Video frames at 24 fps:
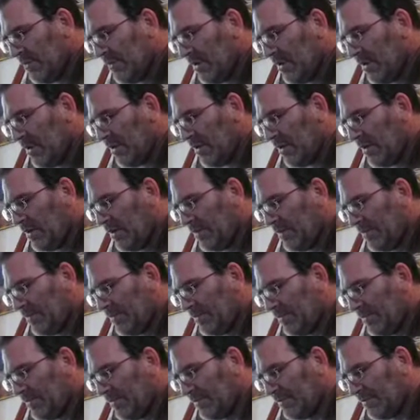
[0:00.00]

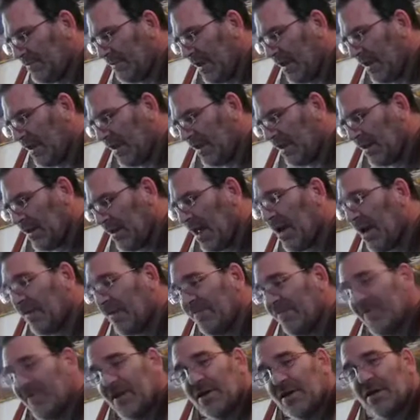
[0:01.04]
I got a lot
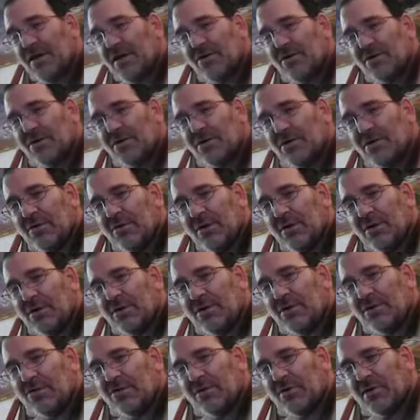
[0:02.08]
of videos.
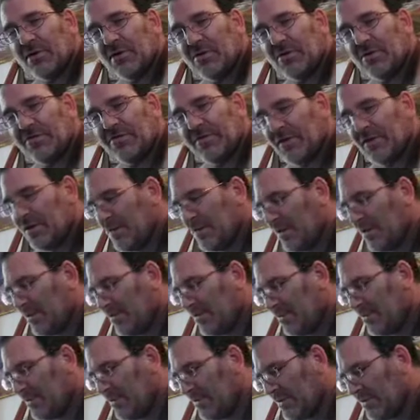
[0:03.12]
222
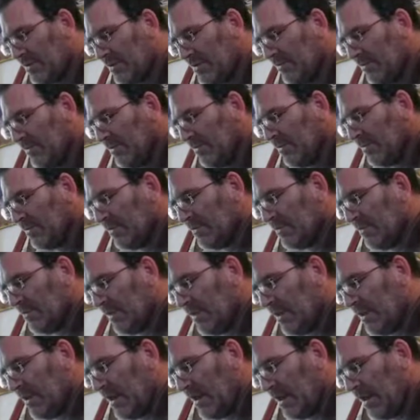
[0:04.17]
videos.
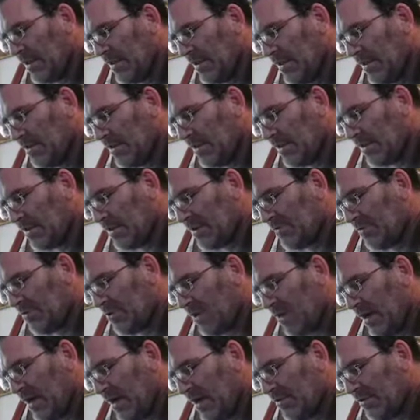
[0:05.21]
And 96
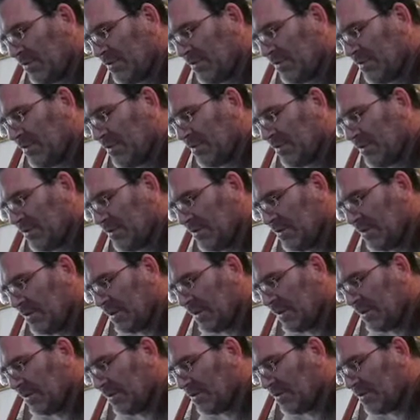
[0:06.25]
subscribers.
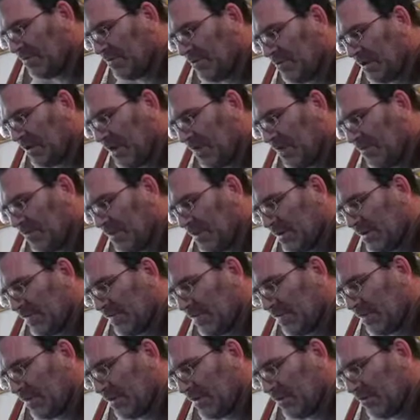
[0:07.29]
None of the subscribers
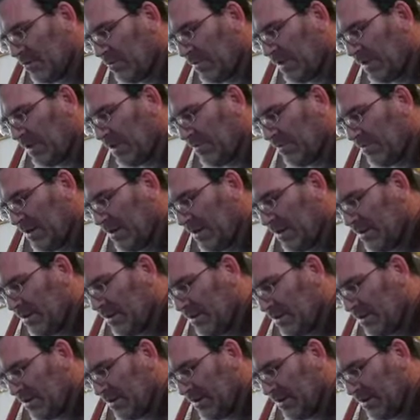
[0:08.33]
ever watch. Wait a minute.